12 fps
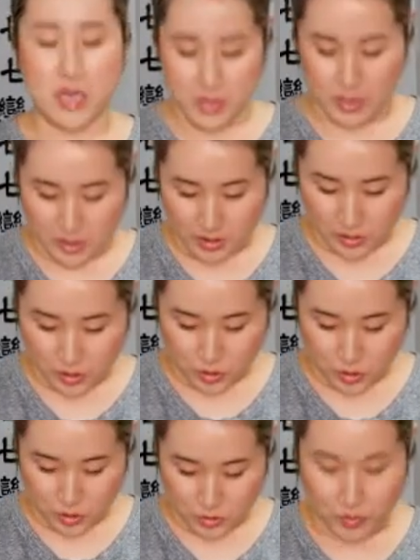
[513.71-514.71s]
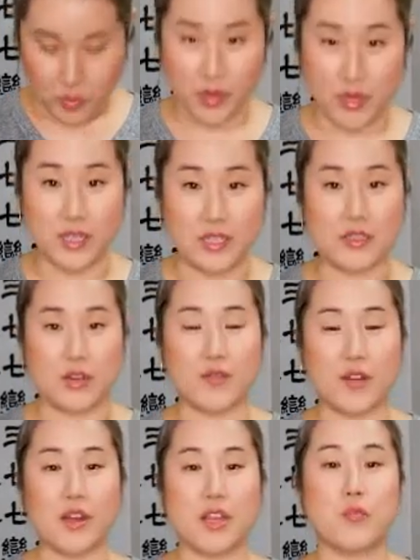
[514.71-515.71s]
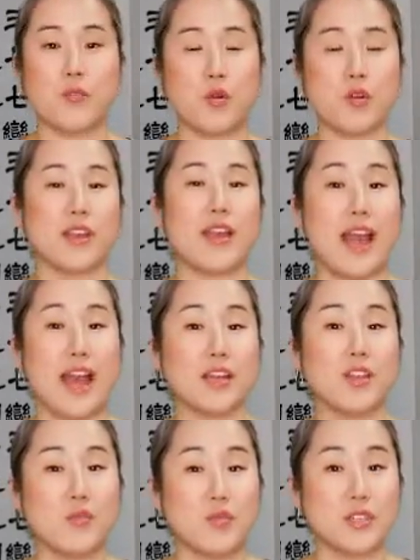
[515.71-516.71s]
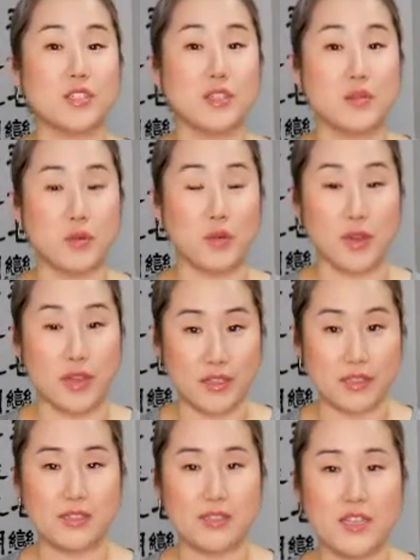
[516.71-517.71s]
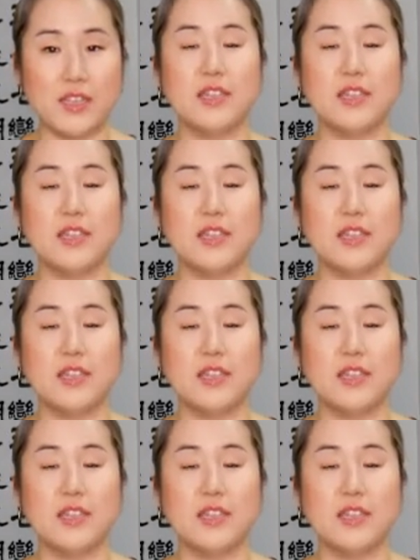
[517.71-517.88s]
These 2 points are very important acupressure points